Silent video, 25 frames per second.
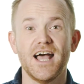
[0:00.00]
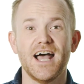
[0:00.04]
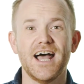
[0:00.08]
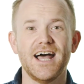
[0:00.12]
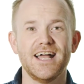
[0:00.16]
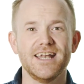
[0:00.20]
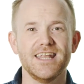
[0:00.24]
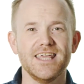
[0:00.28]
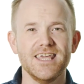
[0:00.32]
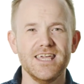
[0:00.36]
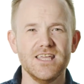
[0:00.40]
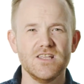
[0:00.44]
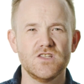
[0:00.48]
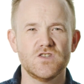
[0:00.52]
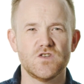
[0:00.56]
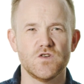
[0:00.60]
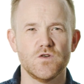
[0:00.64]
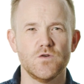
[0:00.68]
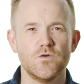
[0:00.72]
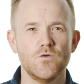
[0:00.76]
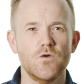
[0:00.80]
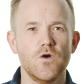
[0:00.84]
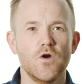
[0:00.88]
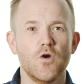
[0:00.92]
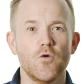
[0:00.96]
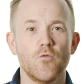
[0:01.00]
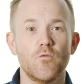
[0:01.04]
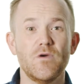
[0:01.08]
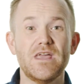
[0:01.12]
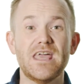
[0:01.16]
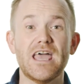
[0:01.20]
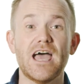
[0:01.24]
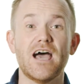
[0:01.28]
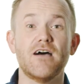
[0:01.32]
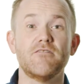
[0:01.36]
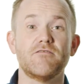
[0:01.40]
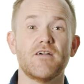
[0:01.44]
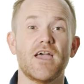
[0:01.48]
At E2, we
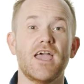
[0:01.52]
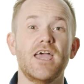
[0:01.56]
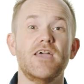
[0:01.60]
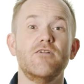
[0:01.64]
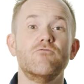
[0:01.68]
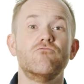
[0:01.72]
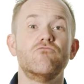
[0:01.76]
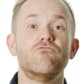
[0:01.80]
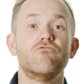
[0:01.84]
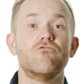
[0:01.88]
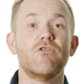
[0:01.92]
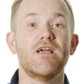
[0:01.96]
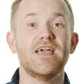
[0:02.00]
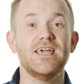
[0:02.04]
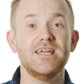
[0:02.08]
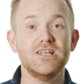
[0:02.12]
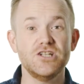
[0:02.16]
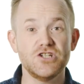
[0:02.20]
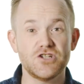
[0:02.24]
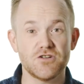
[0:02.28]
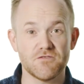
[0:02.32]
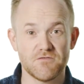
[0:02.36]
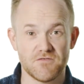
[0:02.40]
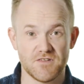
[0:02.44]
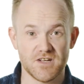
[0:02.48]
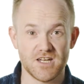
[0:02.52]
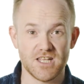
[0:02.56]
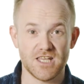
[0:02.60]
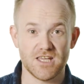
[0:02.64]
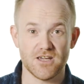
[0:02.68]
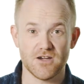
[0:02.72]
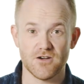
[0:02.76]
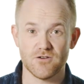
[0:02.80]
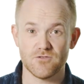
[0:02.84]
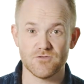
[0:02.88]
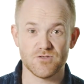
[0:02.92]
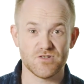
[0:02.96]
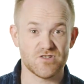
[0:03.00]
have a range of
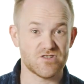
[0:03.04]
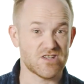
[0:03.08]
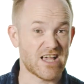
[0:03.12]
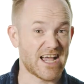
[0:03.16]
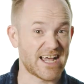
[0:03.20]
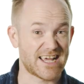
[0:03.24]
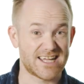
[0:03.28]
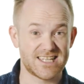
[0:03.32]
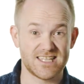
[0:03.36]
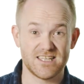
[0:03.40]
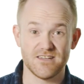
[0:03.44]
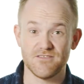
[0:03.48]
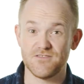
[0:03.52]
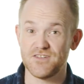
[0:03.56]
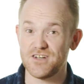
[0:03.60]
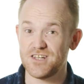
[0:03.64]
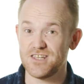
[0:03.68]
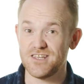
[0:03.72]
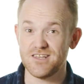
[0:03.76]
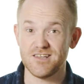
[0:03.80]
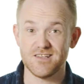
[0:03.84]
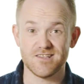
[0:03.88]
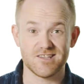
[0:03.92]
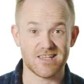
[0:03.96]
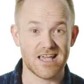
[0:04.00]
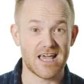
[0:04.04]
videos, activities,